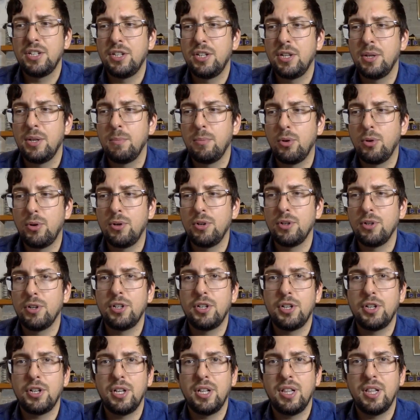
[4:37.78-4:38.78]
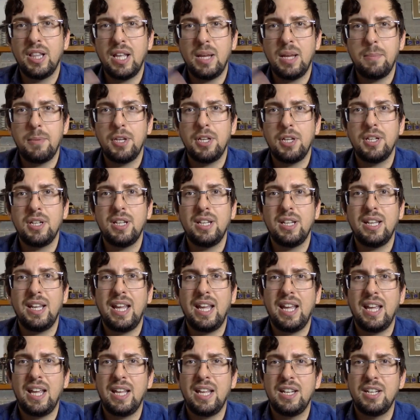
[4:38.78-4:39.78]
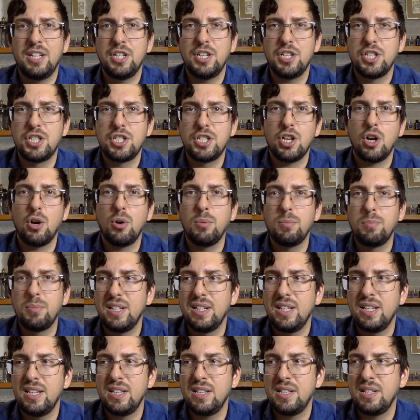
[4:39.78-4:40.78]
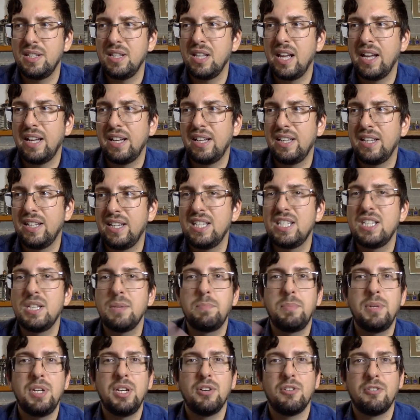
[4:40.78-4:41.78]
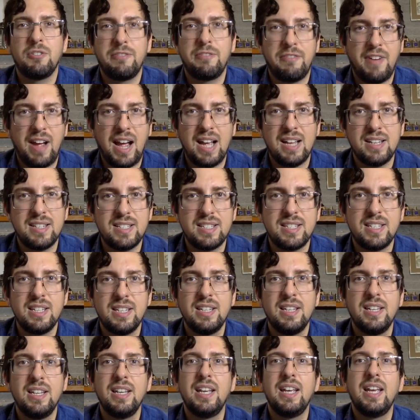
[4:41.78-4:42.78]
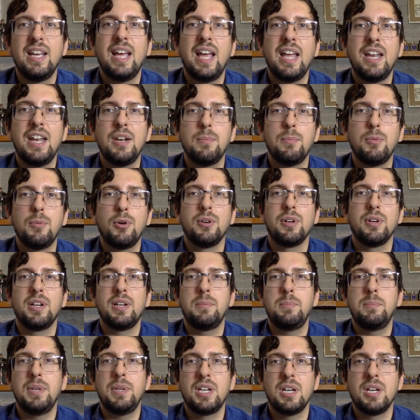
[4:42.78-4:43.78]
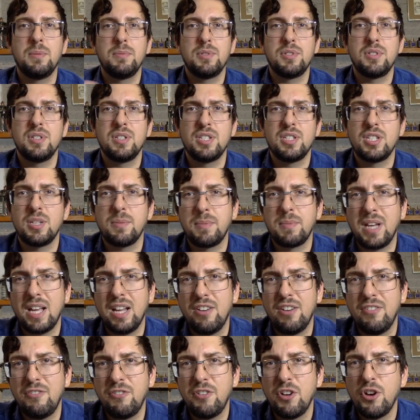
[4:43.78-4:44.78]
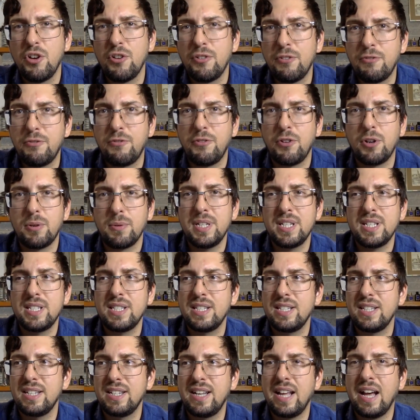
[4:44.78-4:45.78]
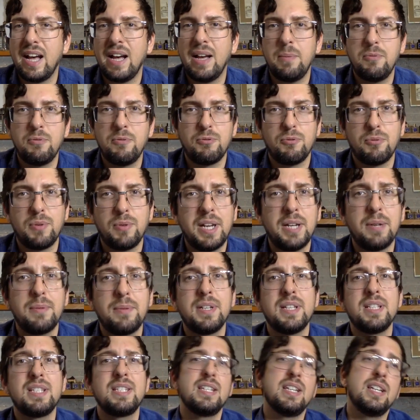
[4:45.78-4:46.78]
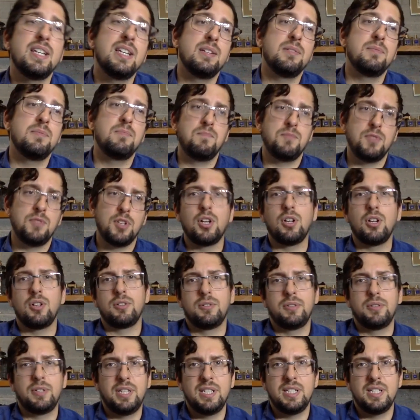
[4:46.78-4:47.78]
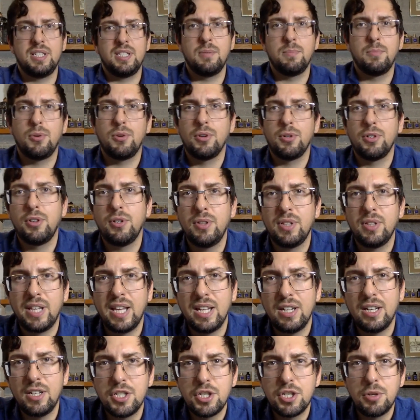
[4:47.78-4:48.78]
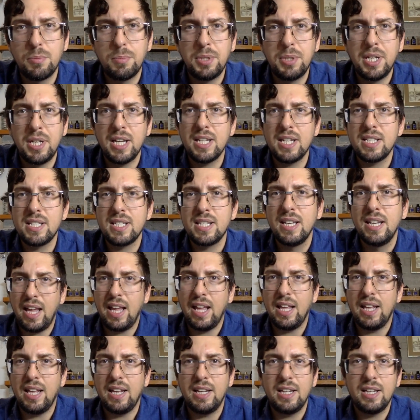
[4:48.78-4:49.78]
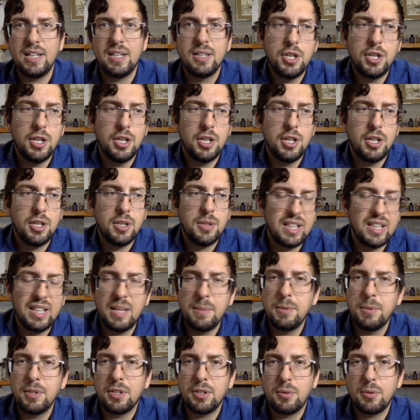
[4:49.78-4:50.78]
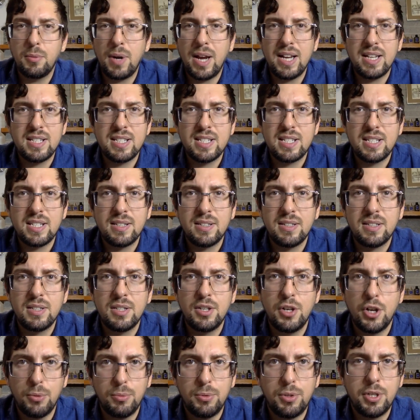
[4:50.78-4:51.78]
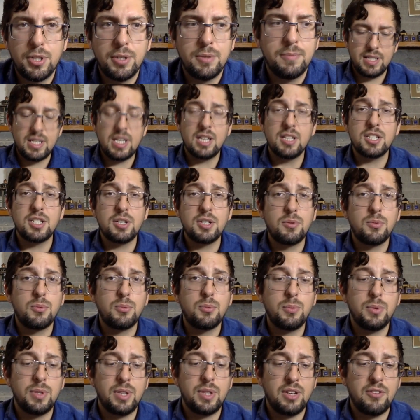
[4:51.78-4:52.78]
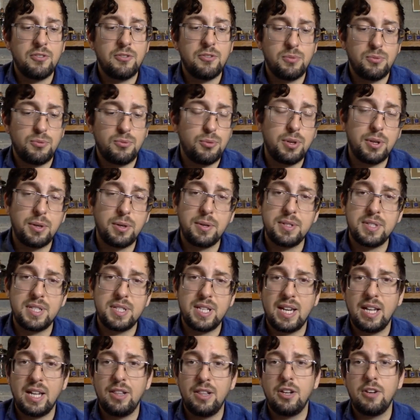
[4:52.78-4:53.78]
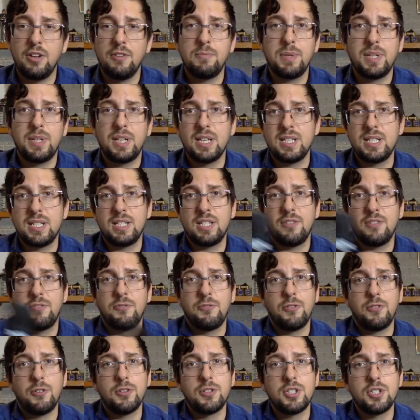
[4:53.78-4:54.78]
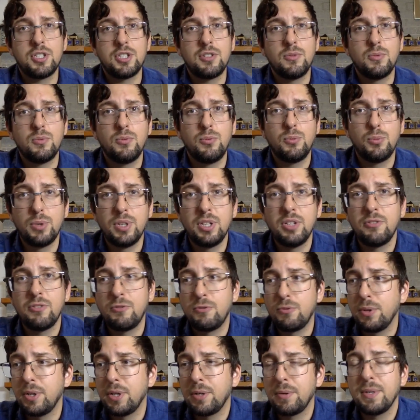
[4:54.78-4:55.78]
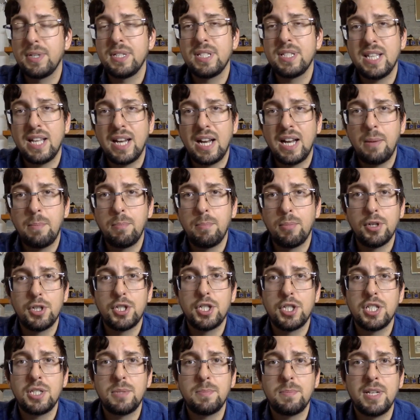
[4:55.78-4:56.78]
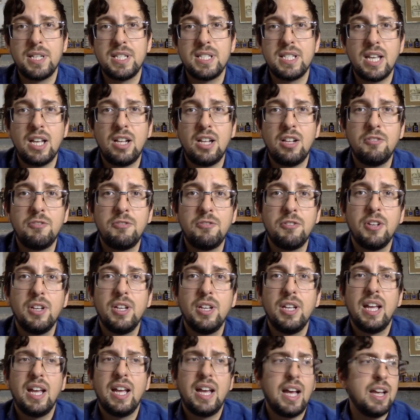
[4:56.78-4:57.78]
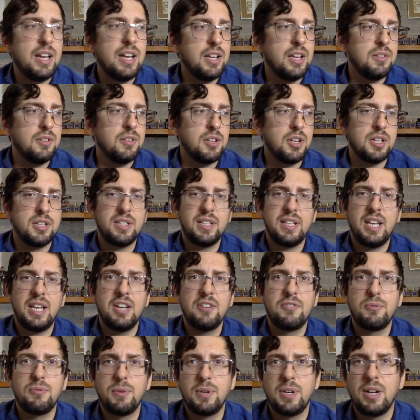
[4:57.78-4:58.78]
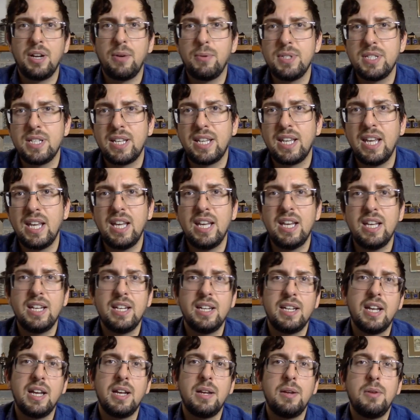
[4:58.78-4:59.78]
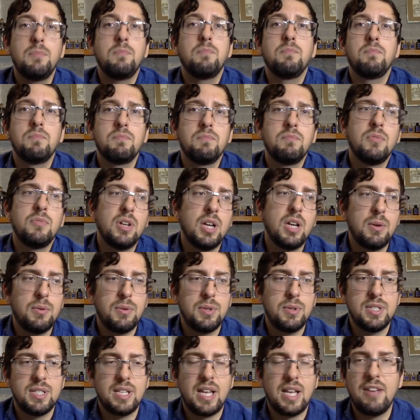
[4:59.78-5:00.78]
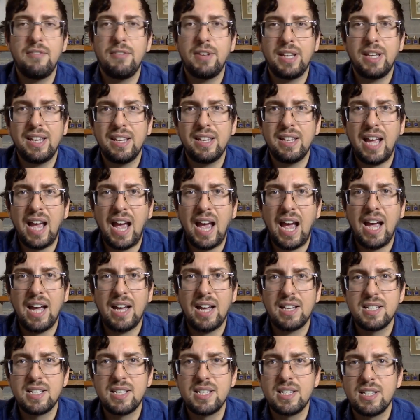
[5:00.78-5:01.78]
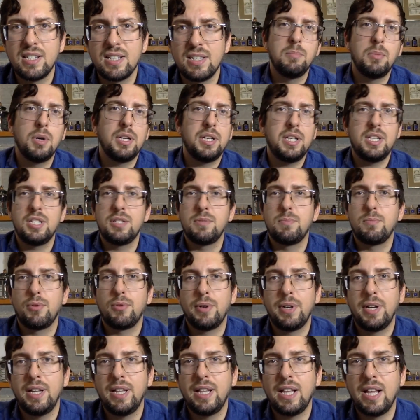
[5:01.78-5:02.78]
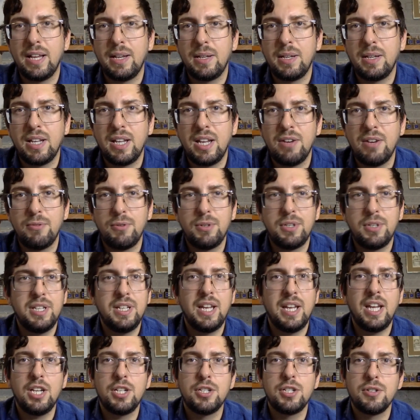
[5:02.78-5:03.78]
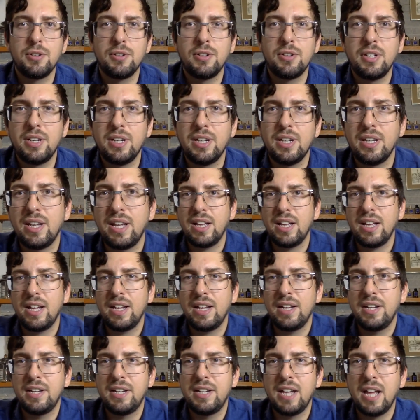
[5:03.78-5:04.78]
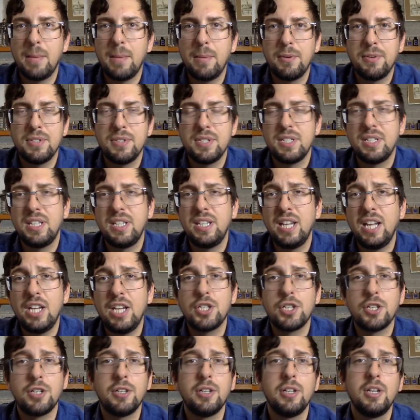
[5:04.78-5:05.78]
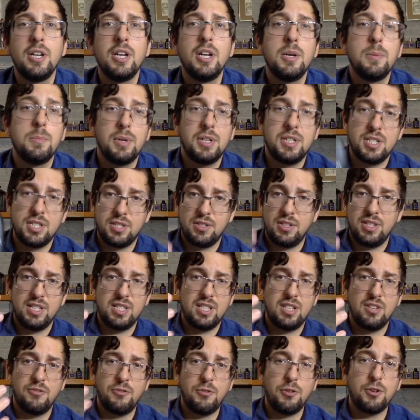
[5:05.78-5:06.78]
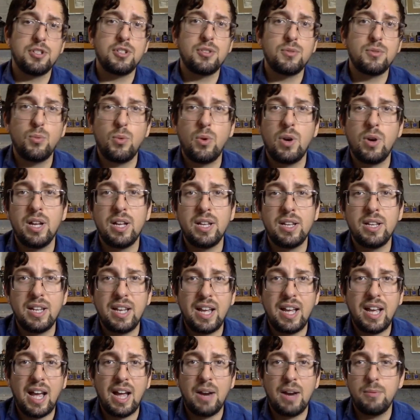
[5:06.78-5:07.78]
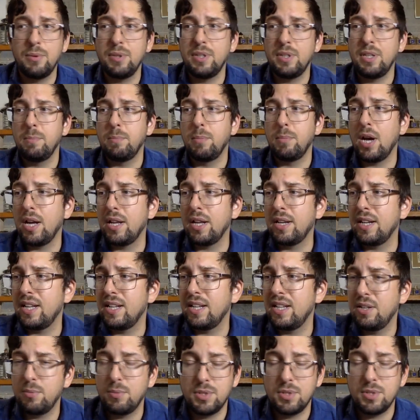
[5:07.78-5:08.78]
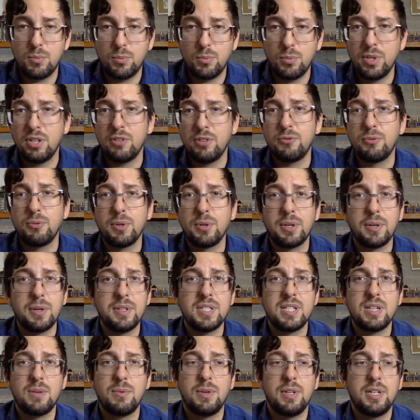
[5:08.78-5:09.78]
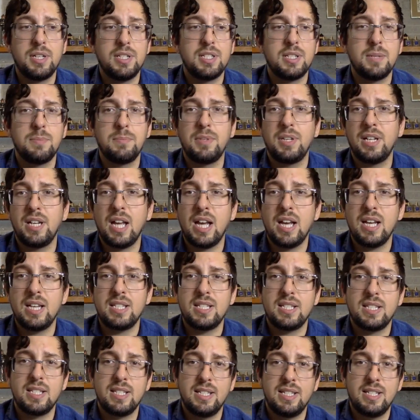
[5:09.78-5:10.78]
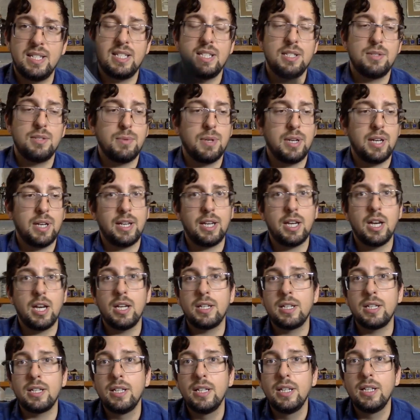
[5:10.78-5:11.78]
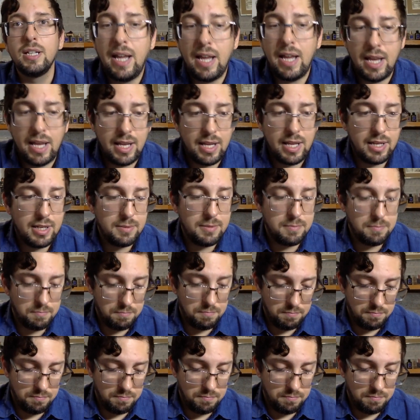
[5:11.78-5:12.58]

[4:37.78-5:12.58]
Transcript: the more the lemon and the soap, it like disappear fast, and the more it becomes some kind of forest type fragrance, and the colder it is, the more you'll get the soapiness and the lemongrass note. It's also a fragrance that I love because it's the first real fragrance that I purchased myself. I got gift when I was a kid, and I was having Axe body spray like every teenager. At the time I was a teenager, but it's the first one I really bought that it was real fragrance. I wanted something nice. This is what I got, and